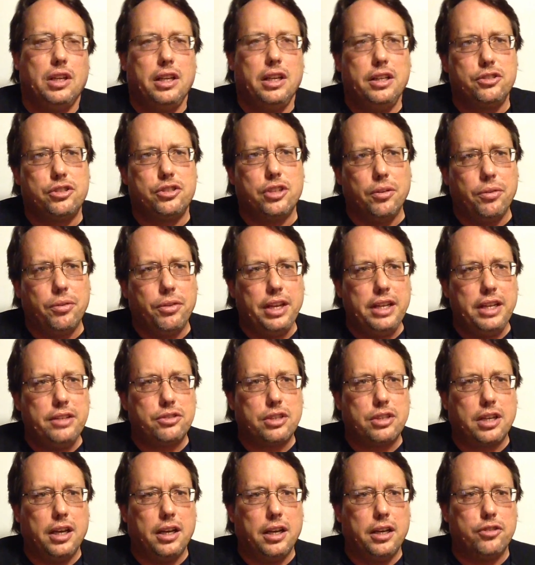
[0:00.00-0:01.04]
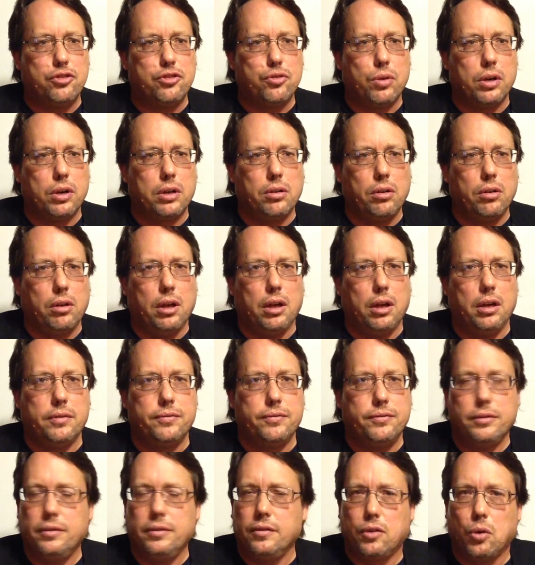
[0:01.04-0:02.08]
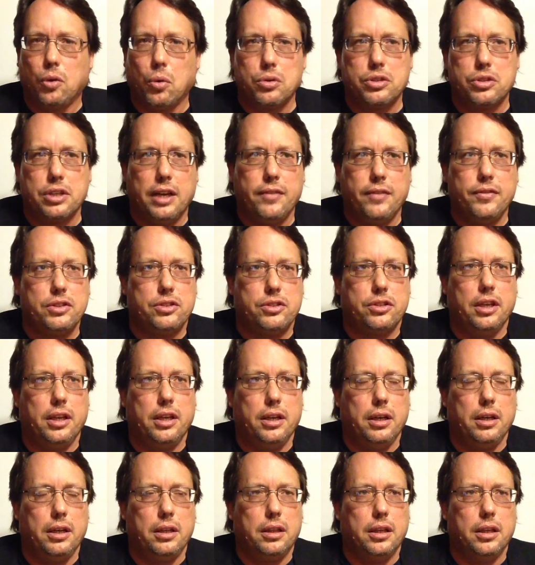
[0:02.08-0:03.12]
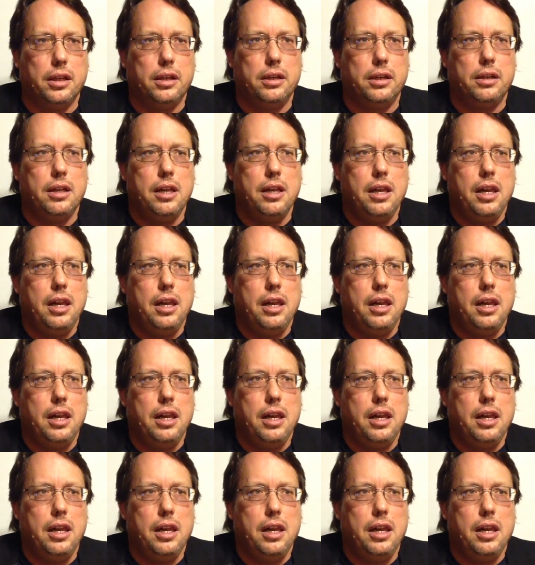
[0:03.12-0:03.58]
And so things kind of trickle off. And of course, I haven't said anything.